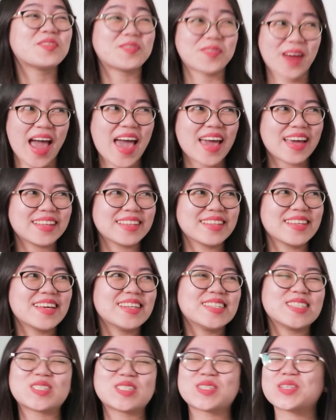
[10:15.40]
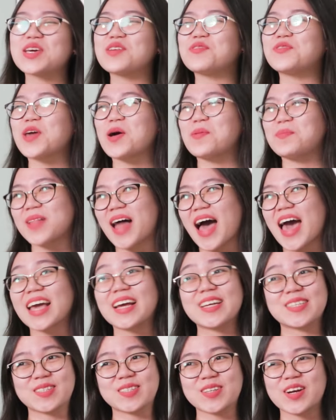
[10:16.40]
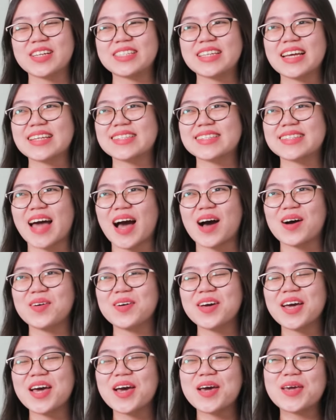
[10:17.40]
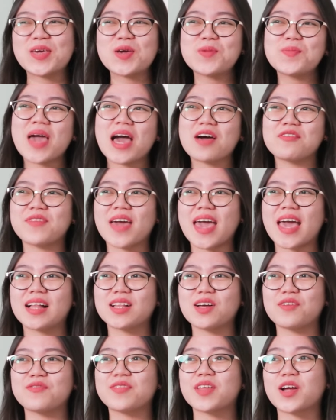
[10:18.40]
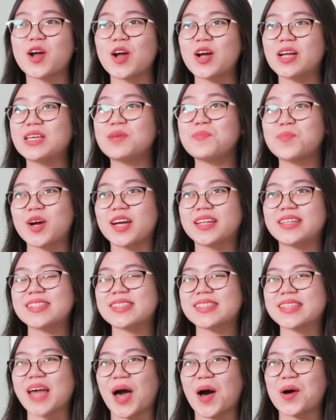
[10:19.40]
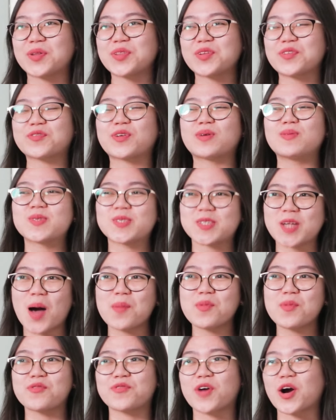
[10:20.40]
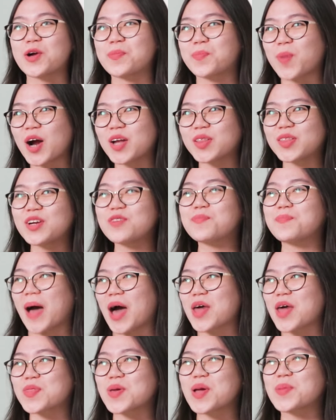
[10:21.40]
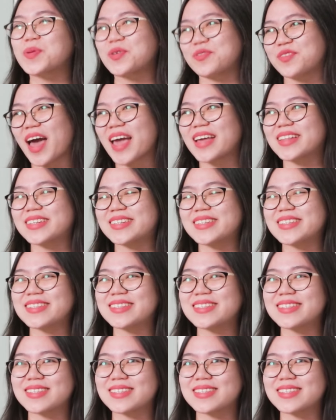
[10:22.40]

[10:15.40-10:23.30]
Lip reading: Right! So if you apply as early as now, you may avail of the early bird discount from some of our partner pathway providers.